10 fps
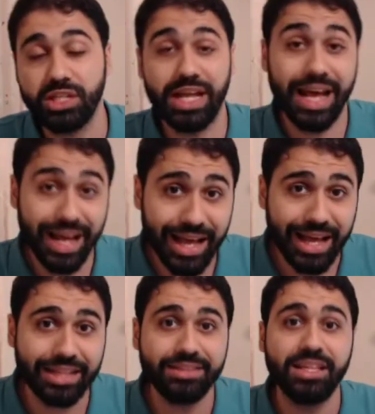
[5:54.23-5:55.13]

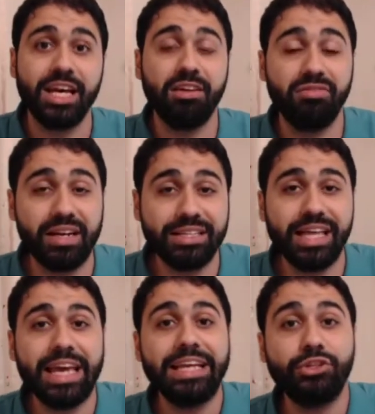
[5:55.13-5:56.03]
and
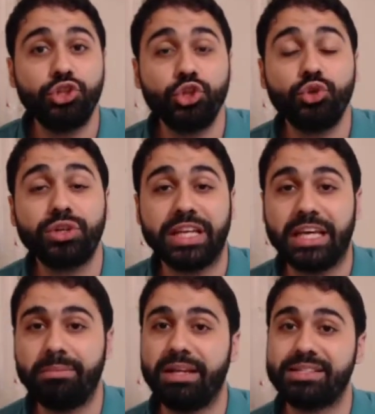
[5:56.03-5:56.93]
validate your
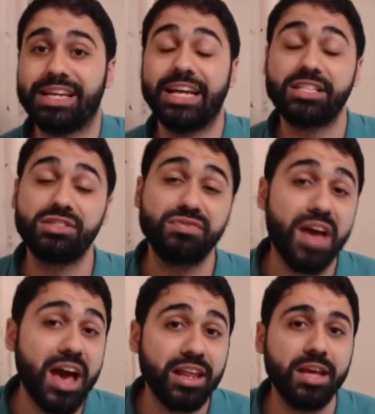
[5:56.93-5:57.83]
emails. It's
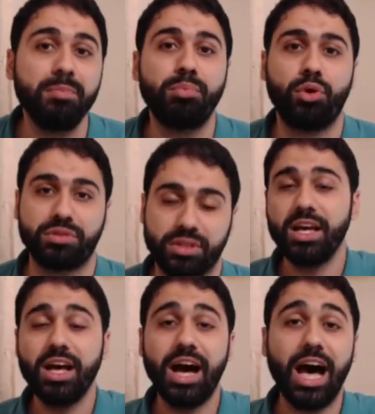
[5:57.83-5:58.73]
very important.
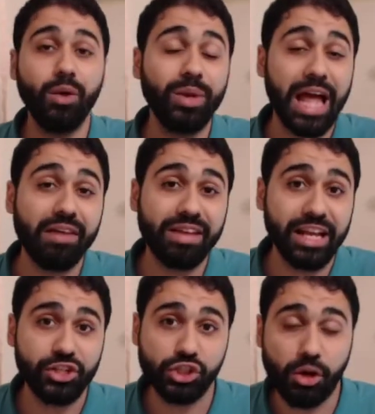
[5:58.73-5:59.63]
I will have a
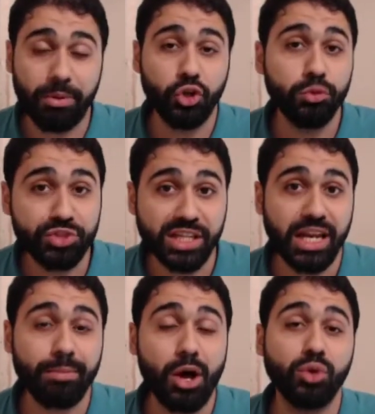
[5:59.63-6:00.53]
lecture on my YouTube channel
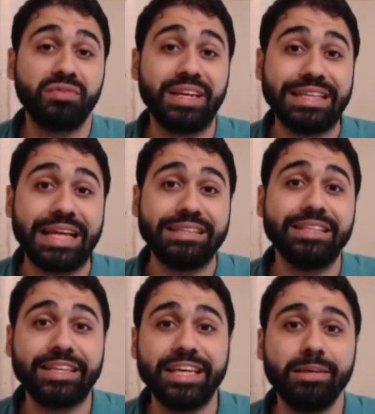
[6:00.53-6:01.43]
about validating
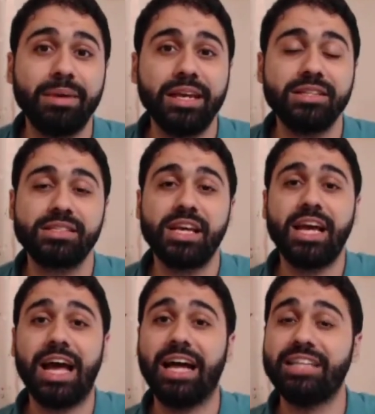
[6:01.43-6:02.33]
emails
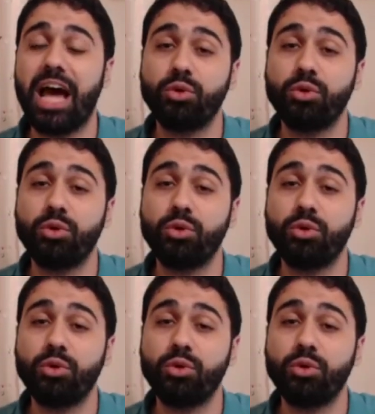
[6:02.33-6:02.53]
and how to